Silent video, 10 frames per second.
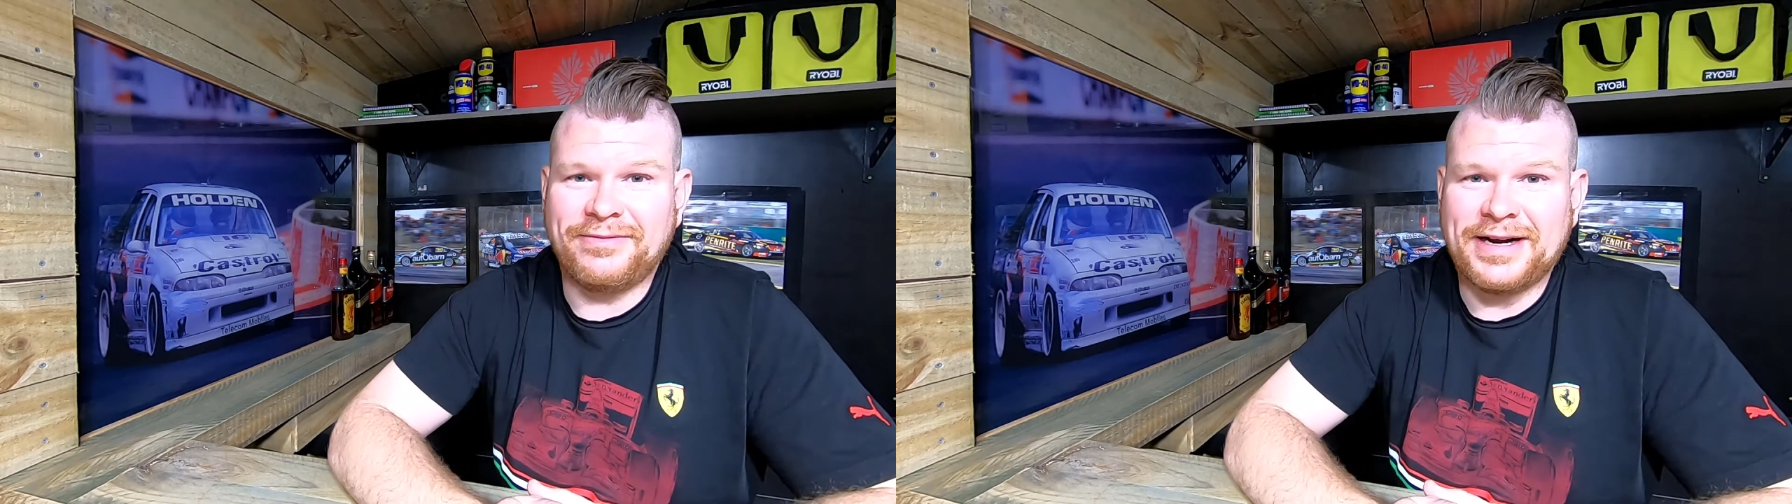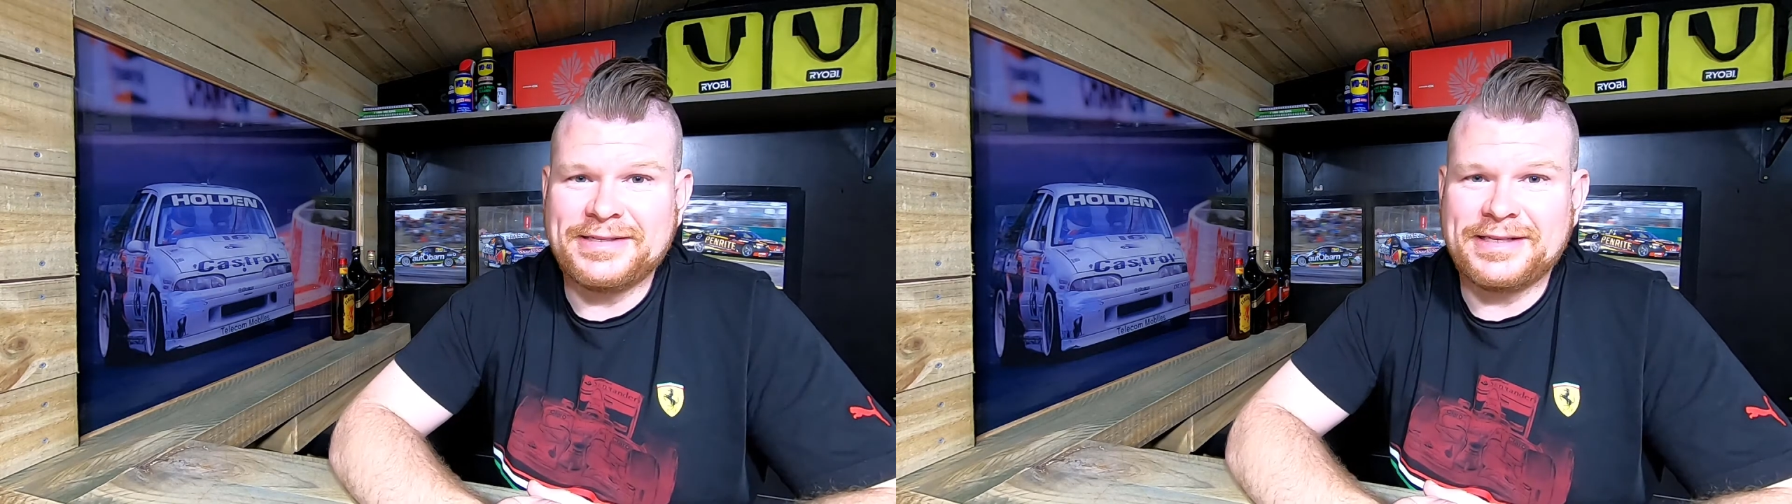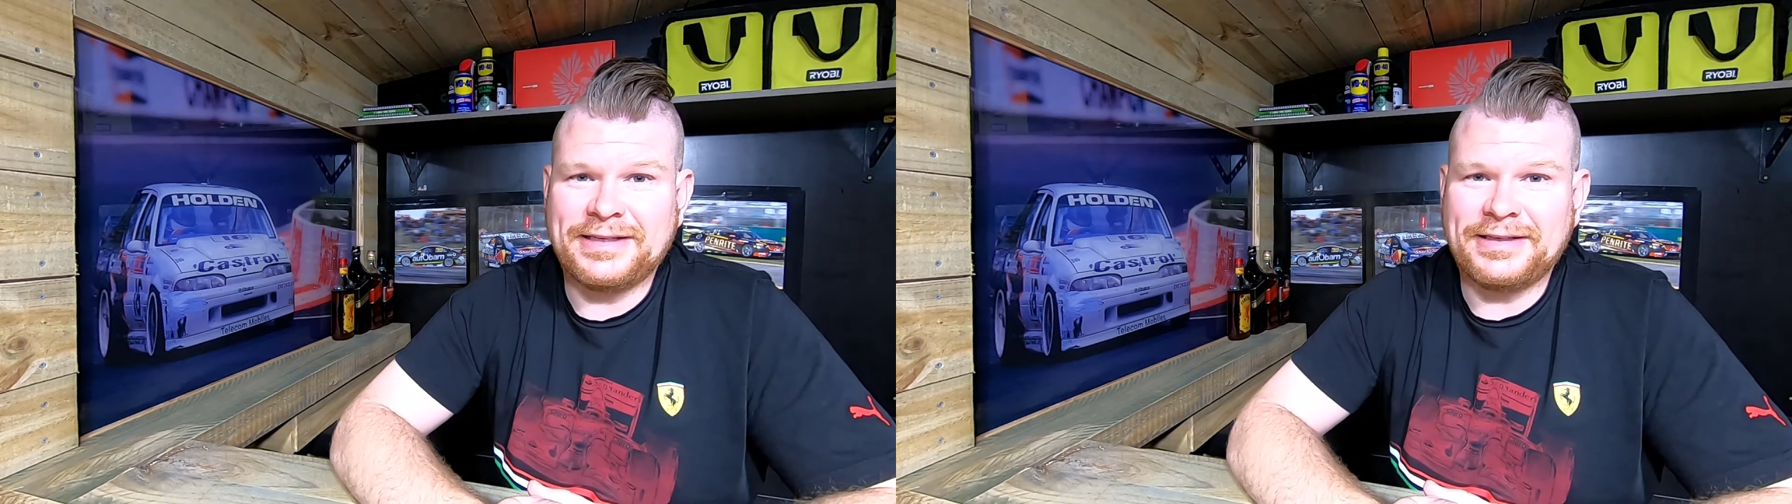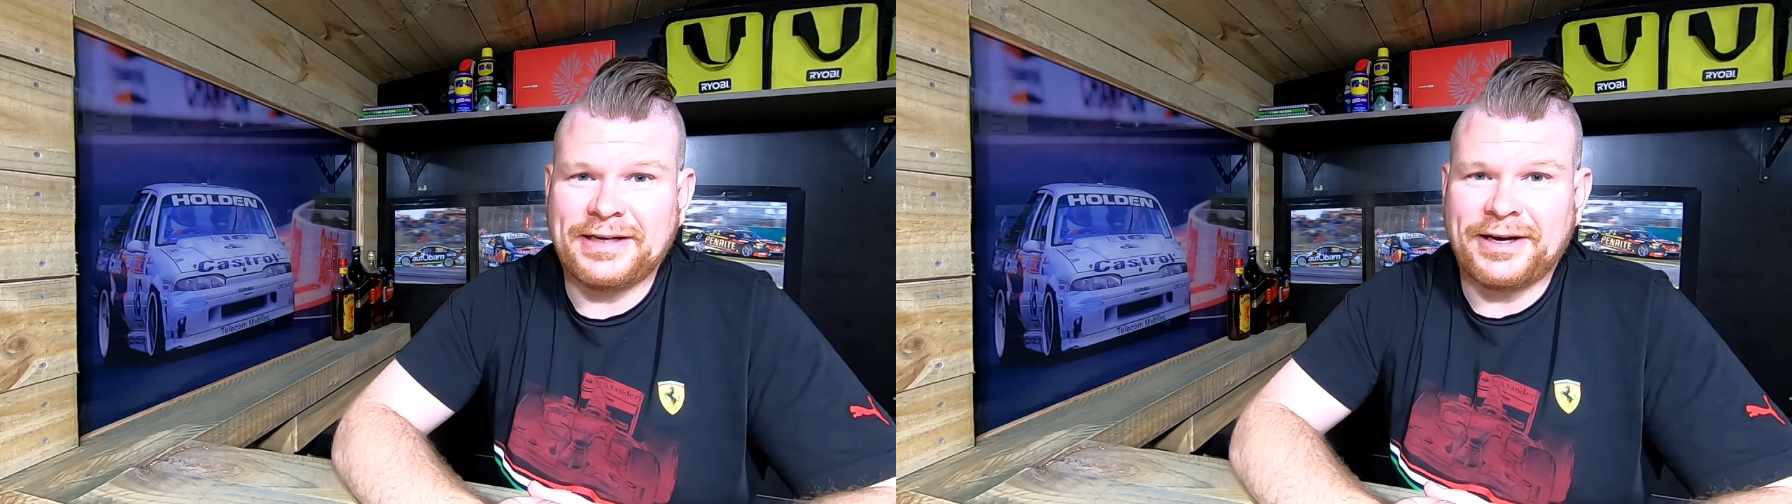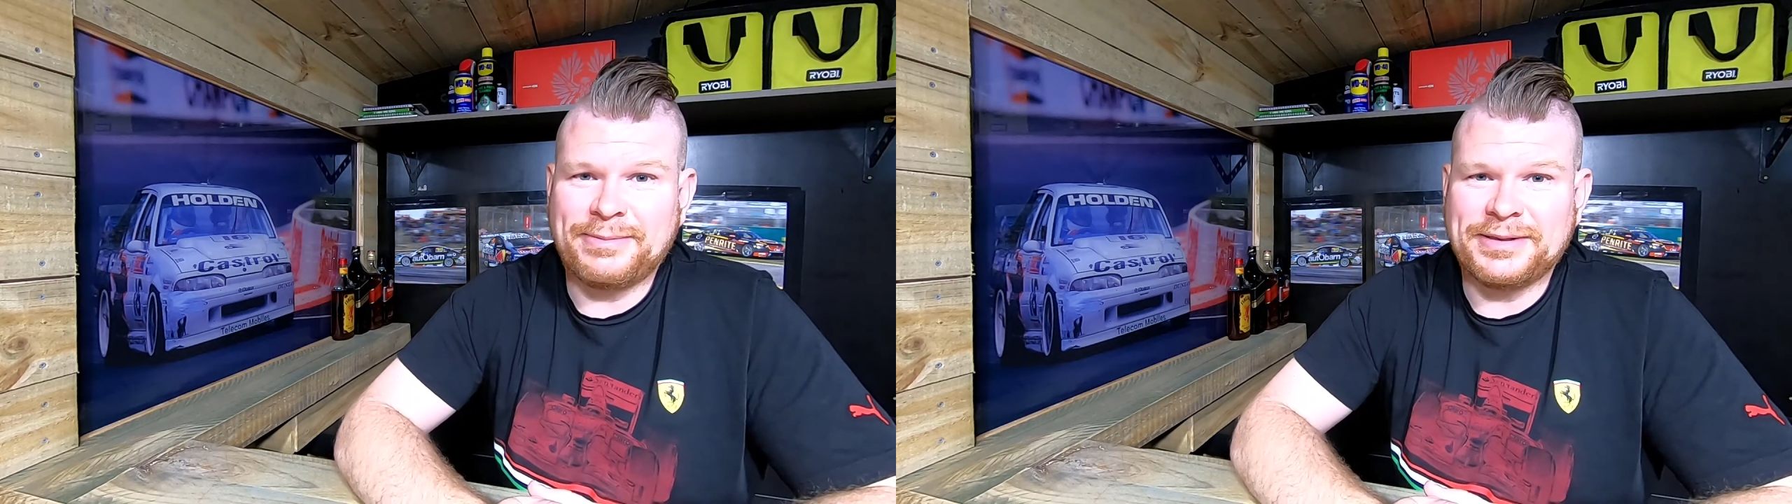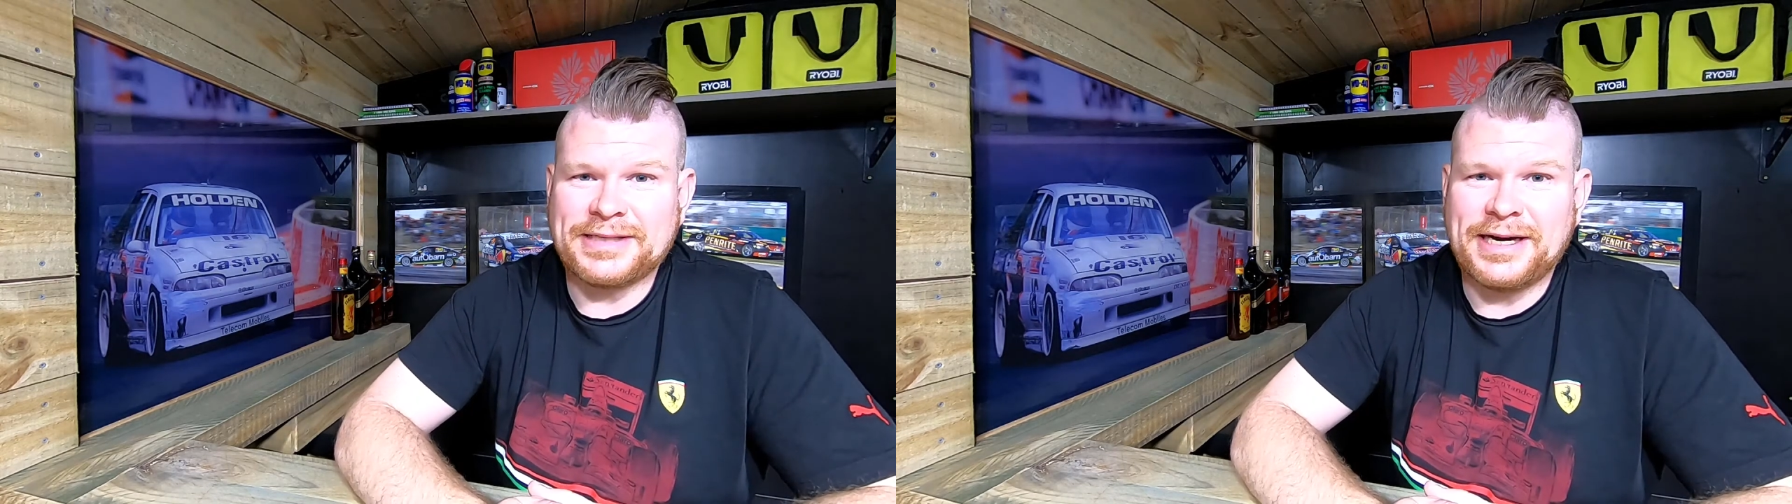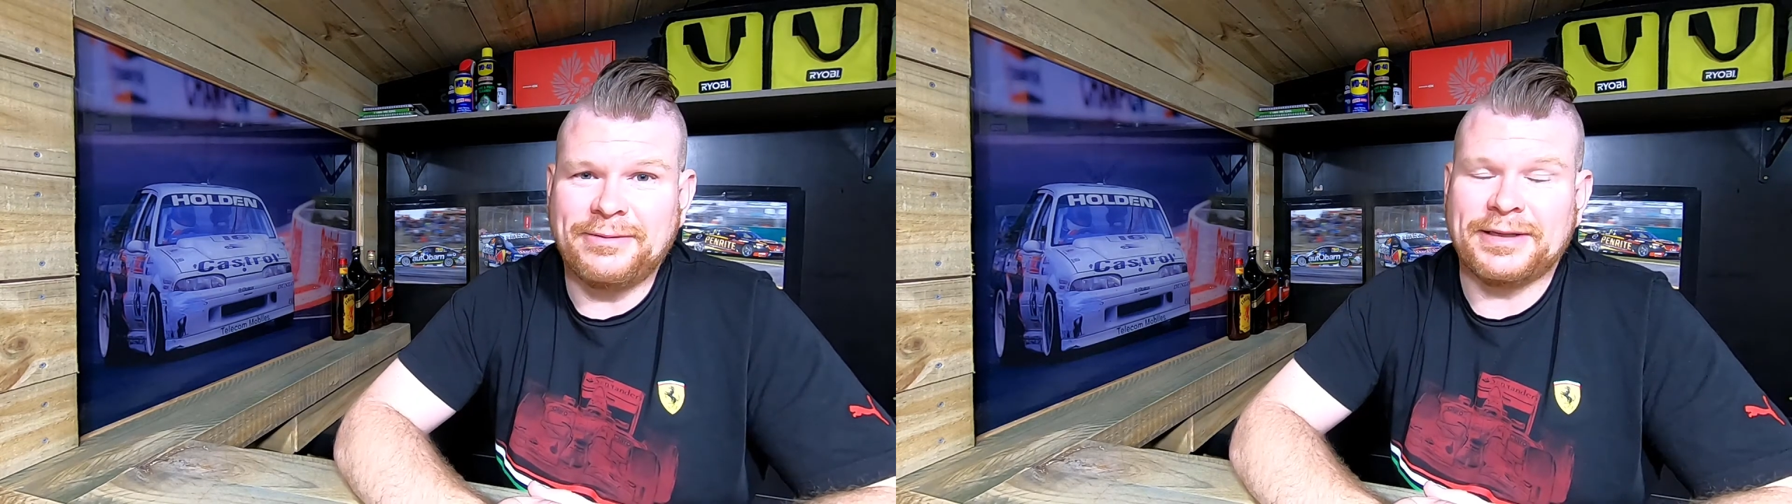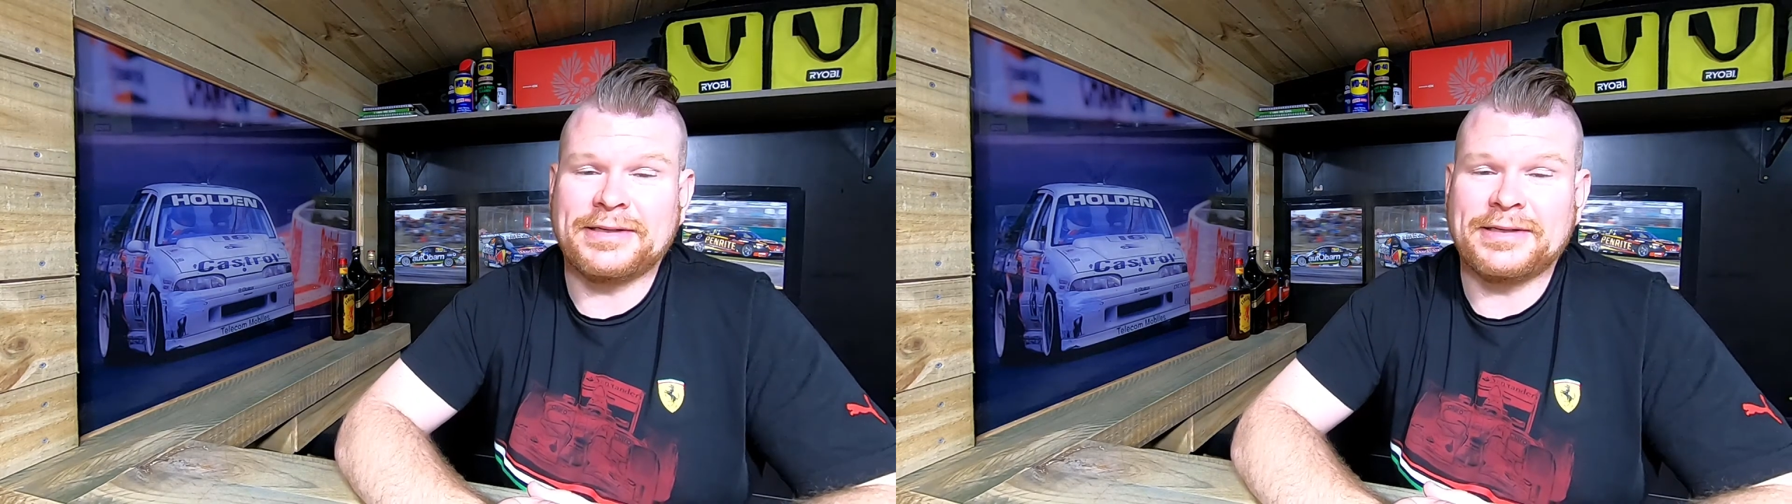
of racing up at Darwin.